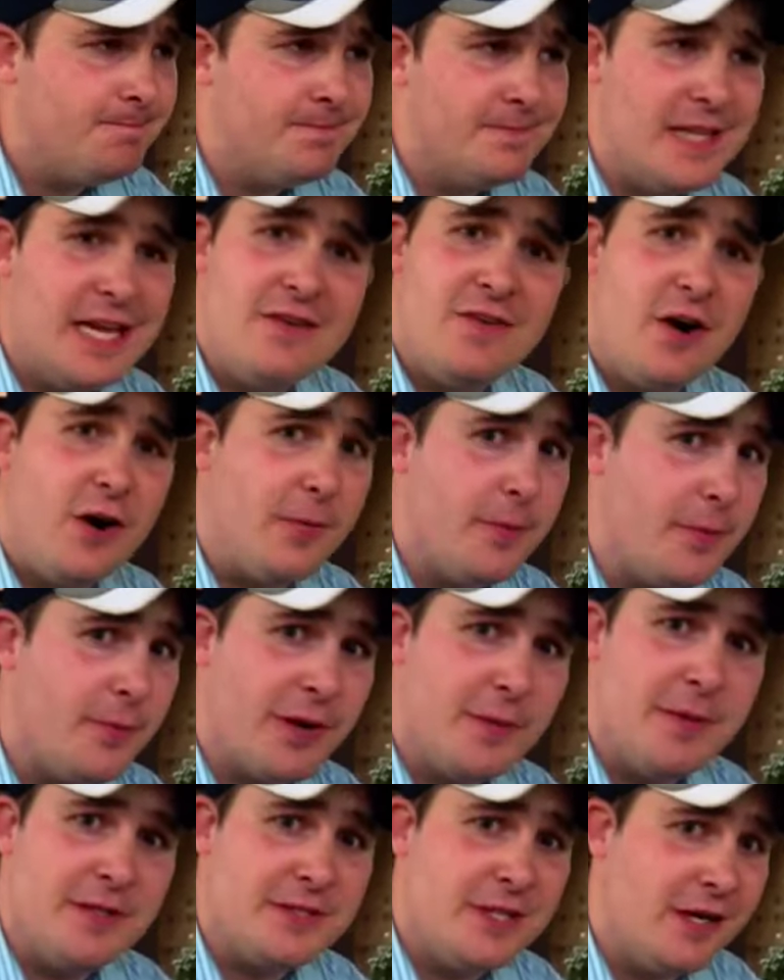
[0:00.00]
They've all been
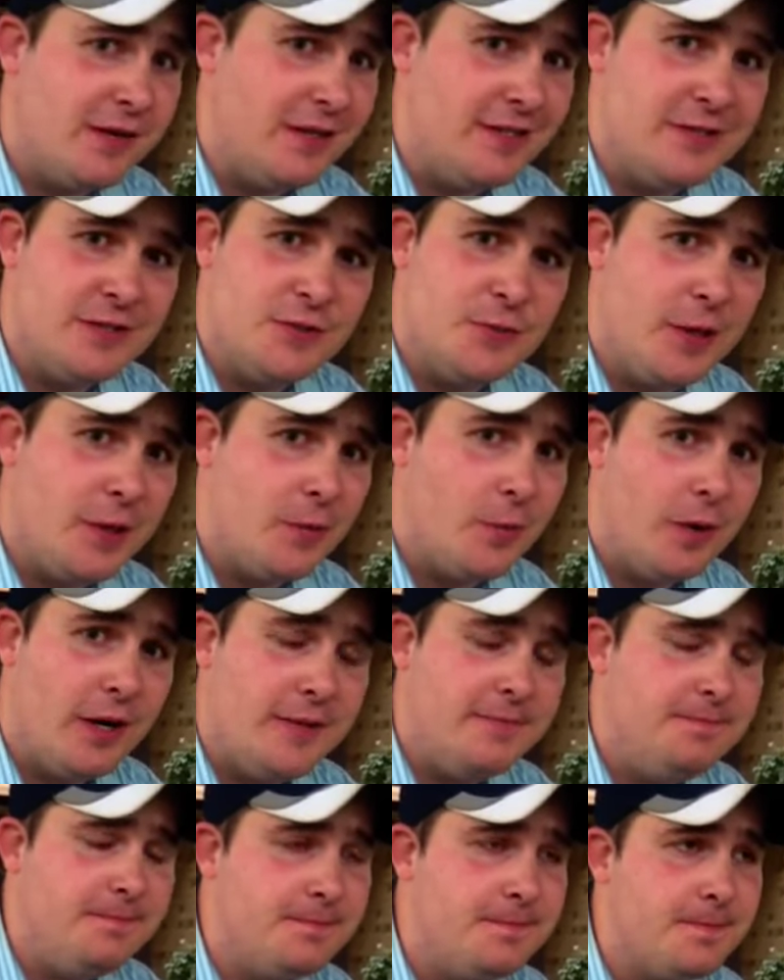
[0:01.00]
pretty much ugly since week
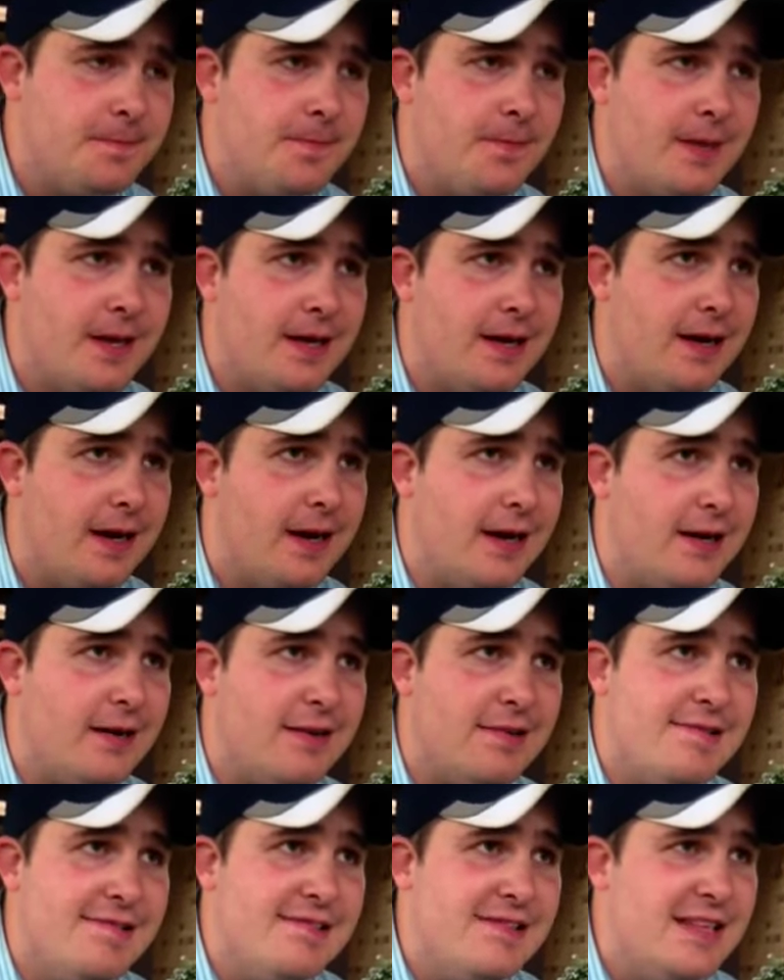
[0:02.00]
one. Uh,
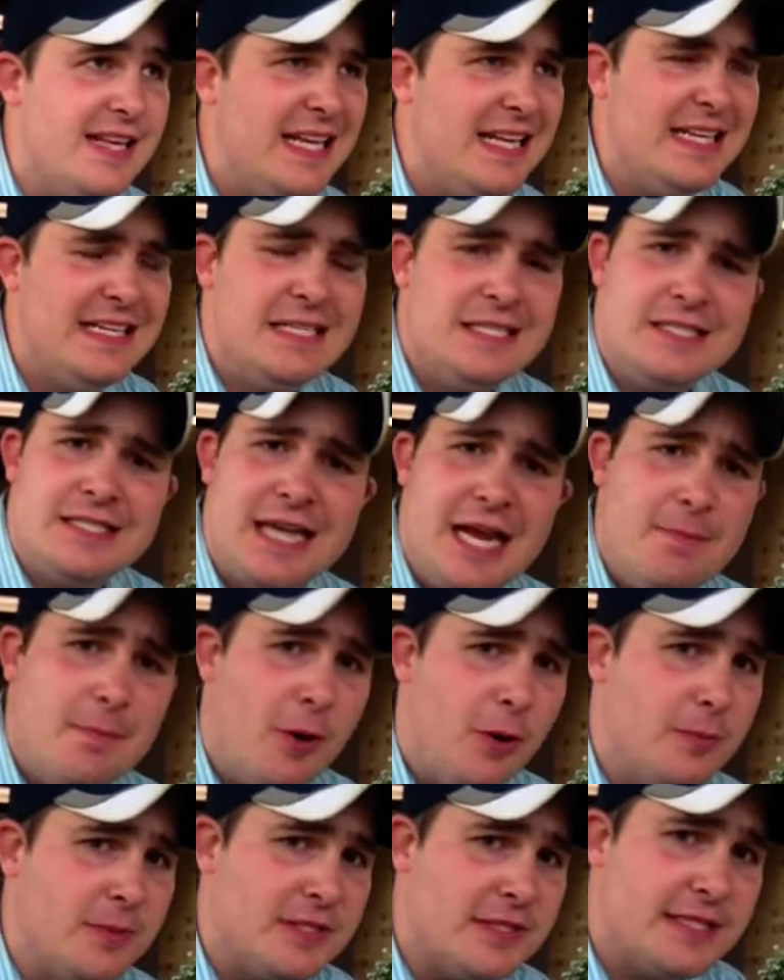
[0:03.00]
Same
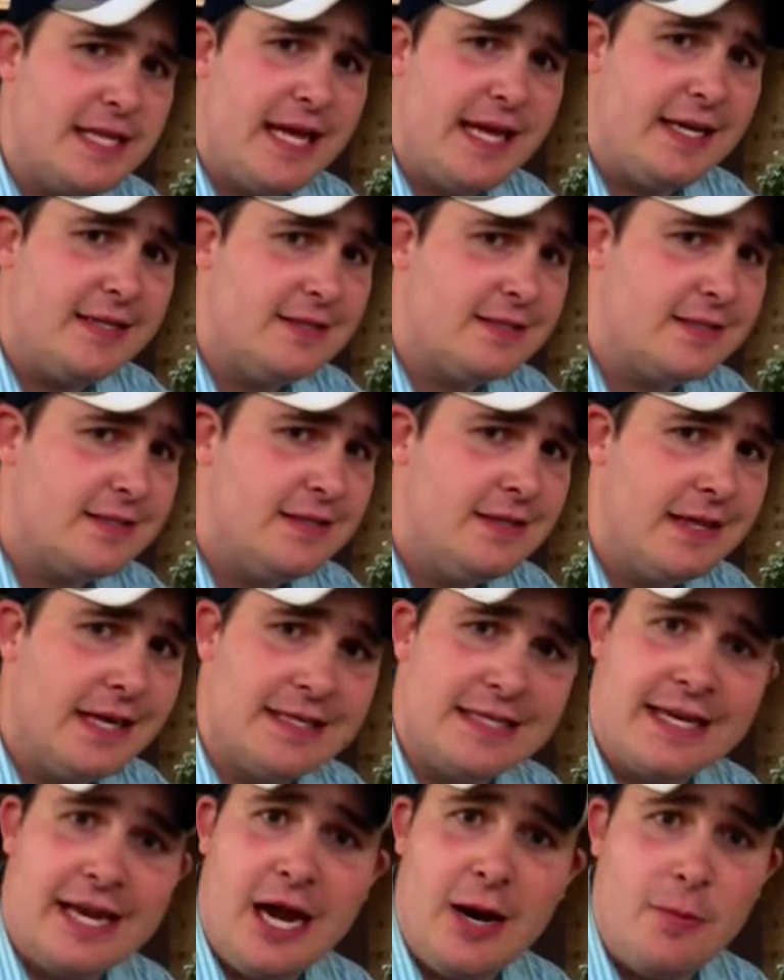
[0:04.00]
old mistakes like
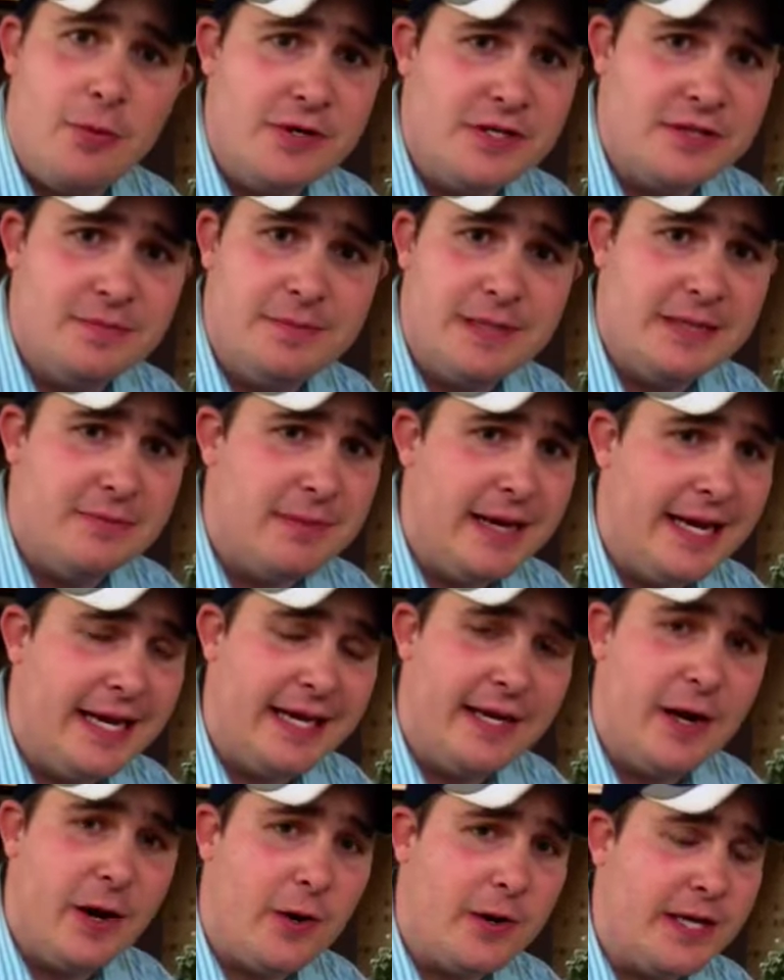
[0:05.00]
the Cowboys have been
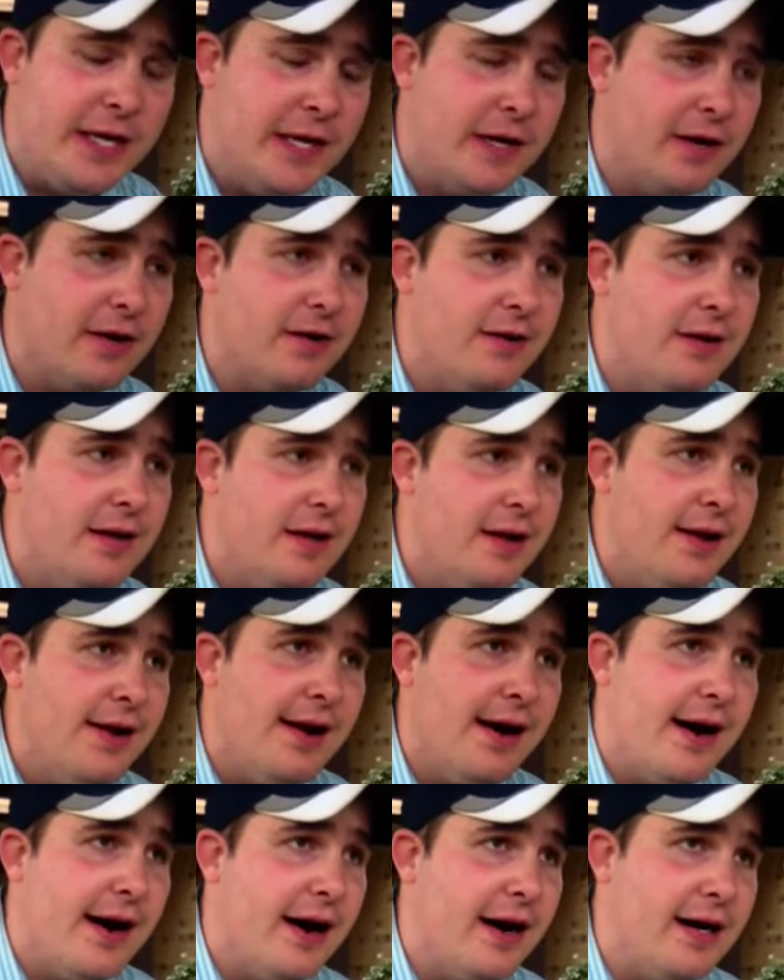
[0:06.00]
making all year.
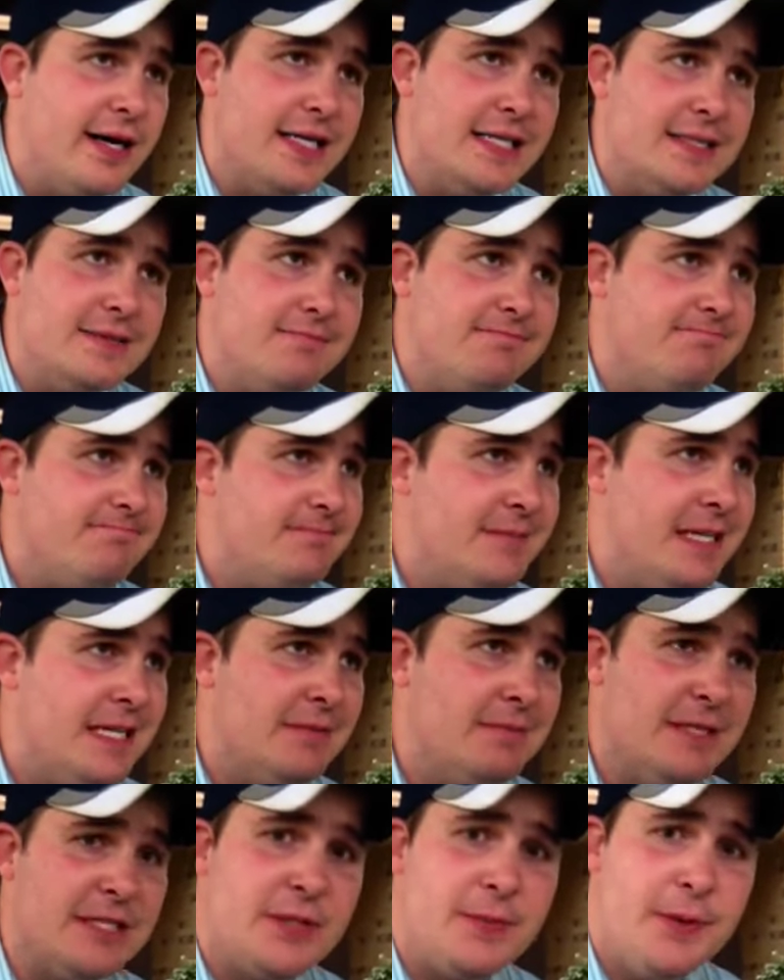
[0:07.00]
Uh,
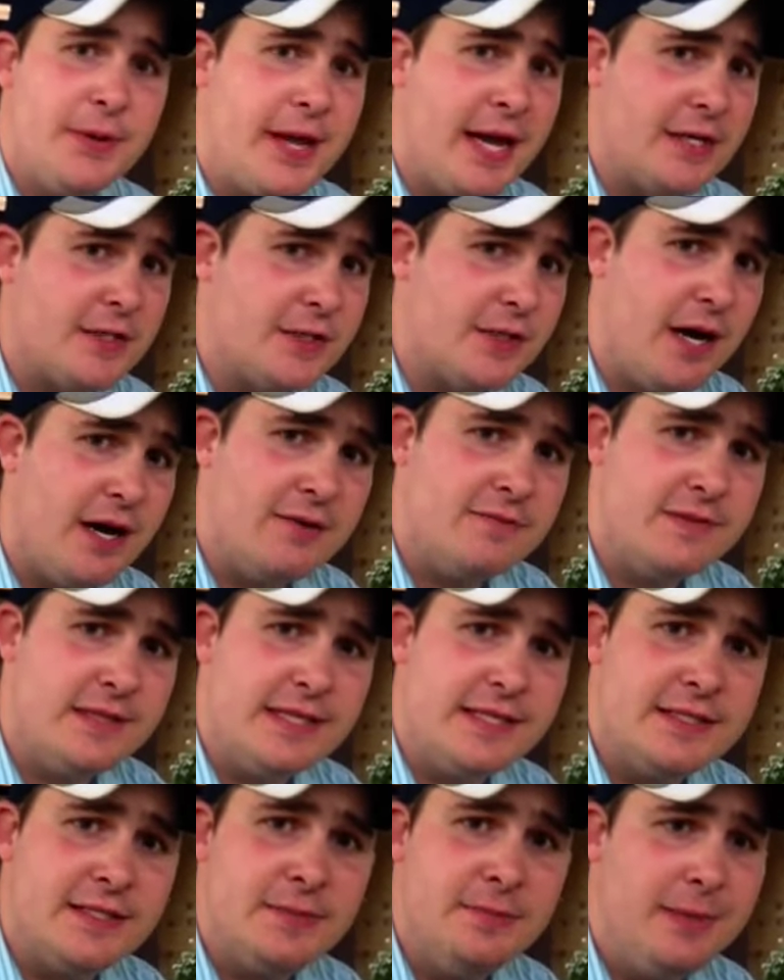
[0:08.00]
Miscommunication on
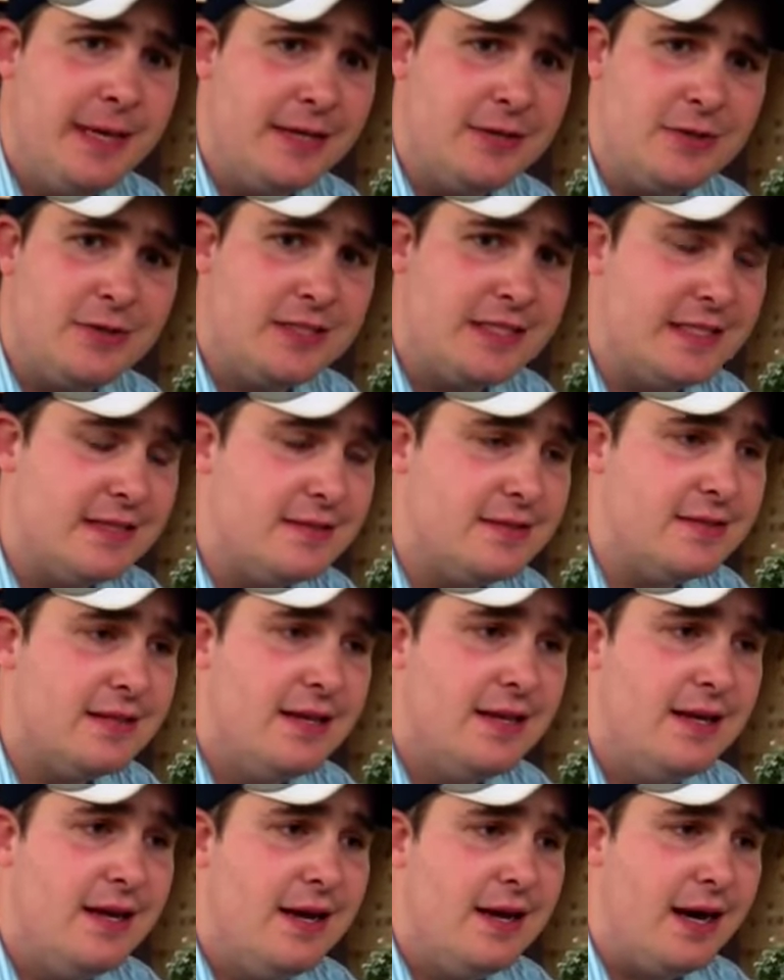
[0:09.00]
offense, penalties.
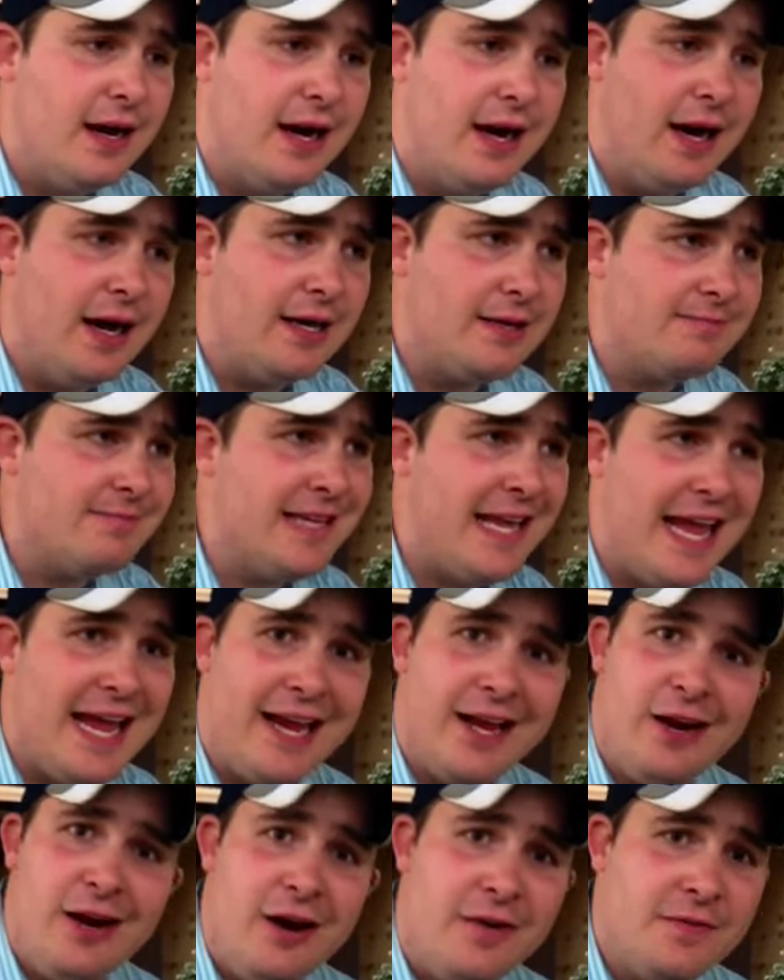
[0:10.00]
Can't
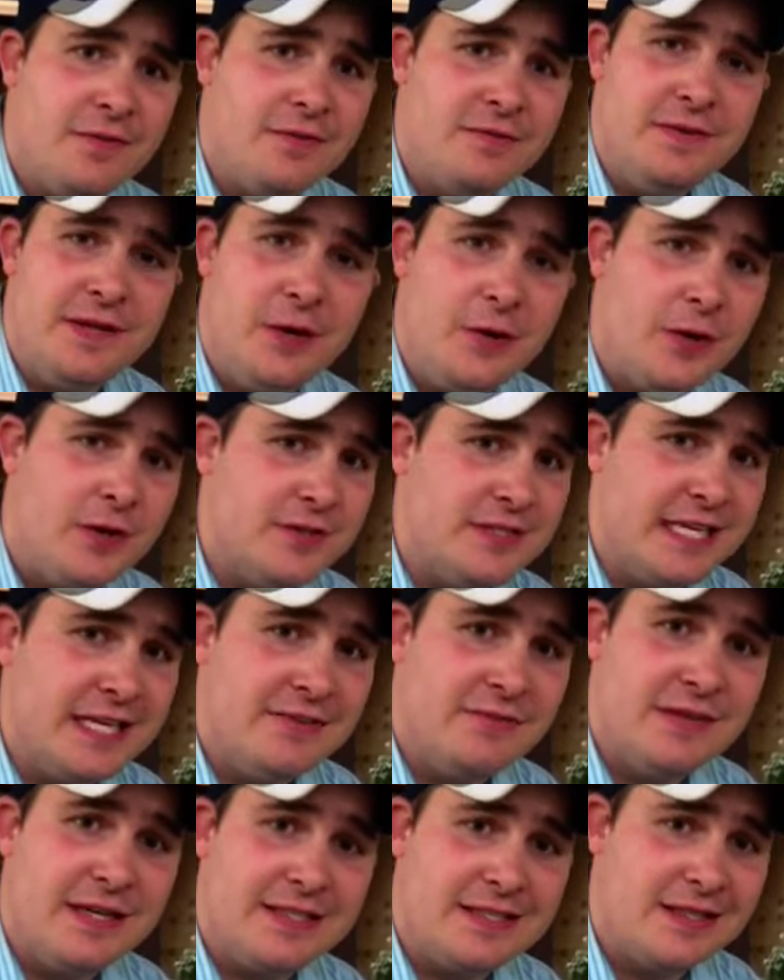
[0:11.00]
get off the field on
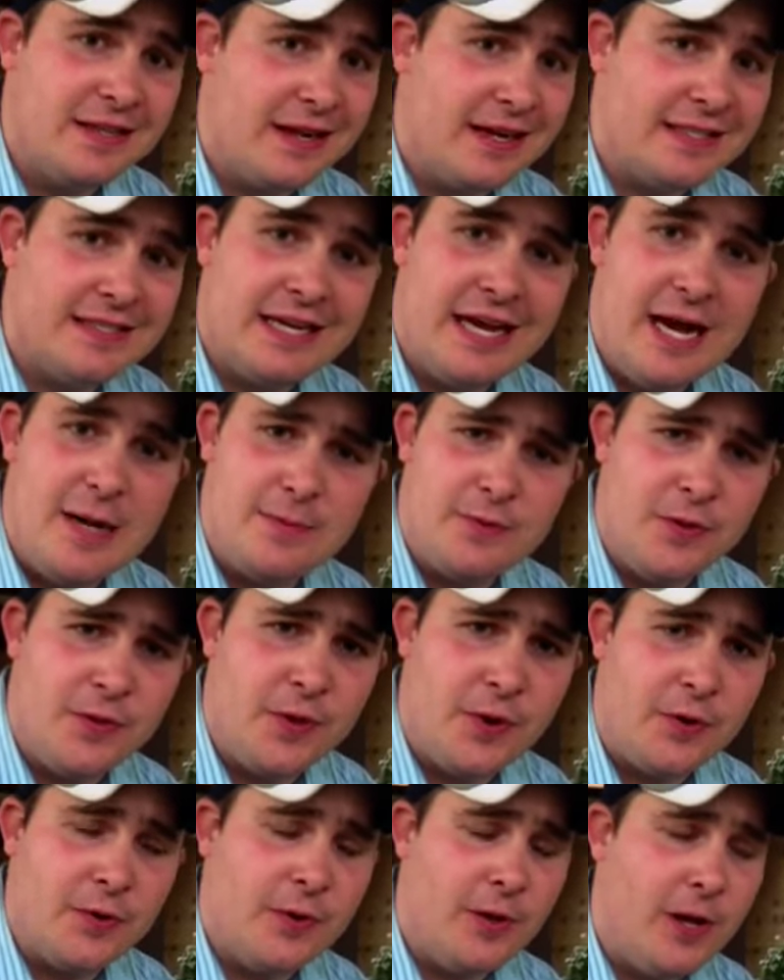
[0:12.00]
defense a lot of times on
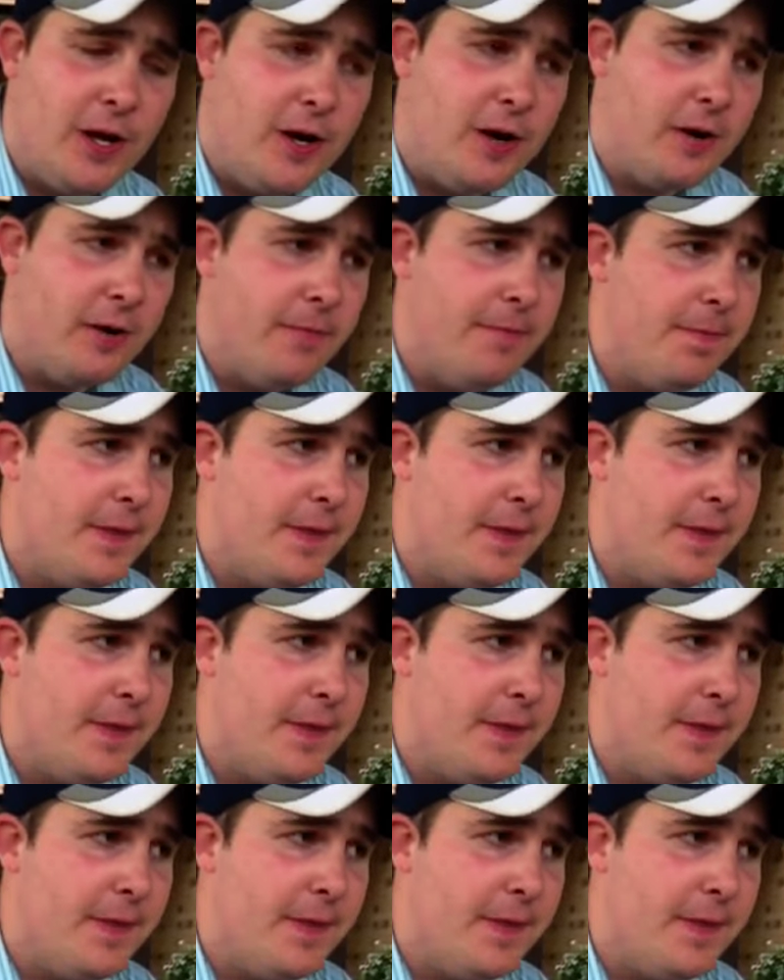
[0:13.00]
third and long.